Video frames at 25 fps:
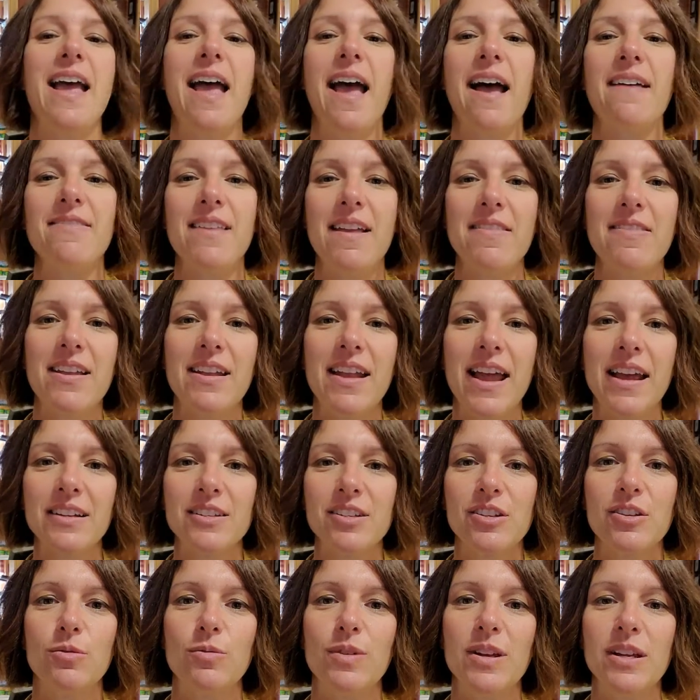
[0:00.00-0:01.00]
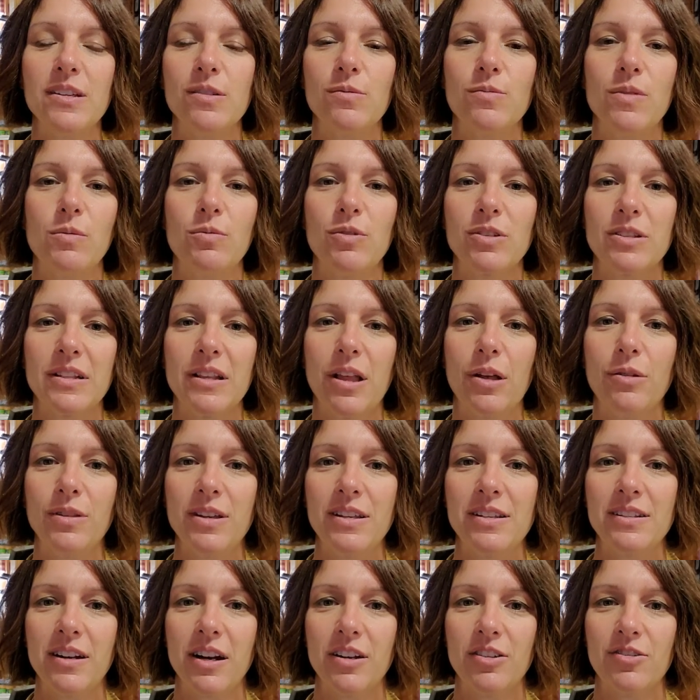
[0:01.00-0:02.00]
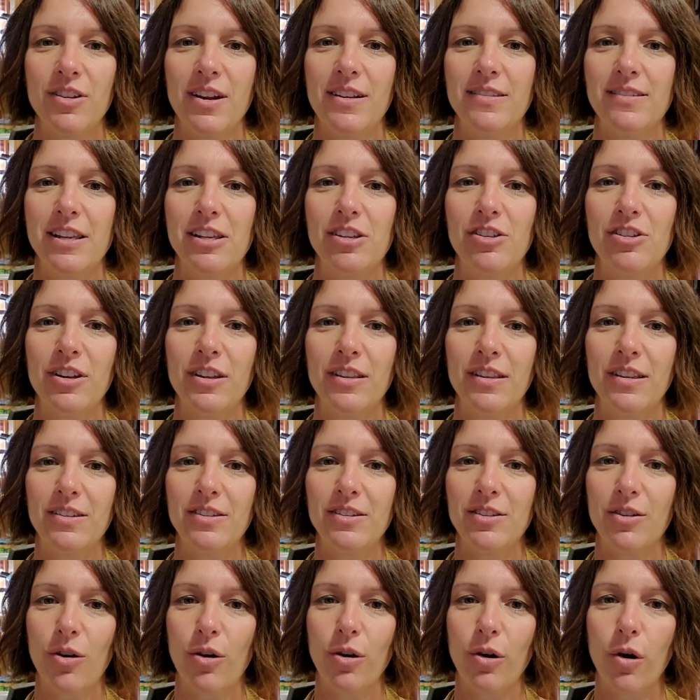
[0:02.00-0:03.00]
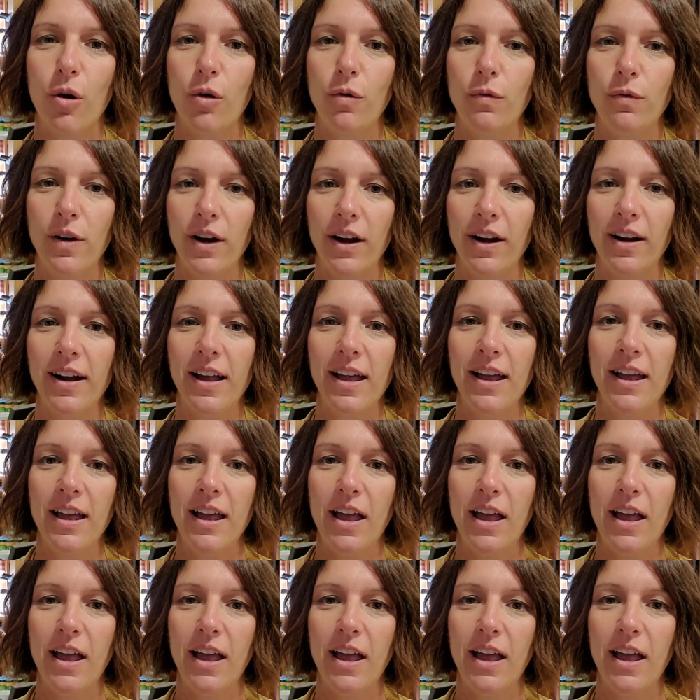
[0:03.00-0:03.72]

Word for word: And then the next two weeks, we will slowly start transitioning the store over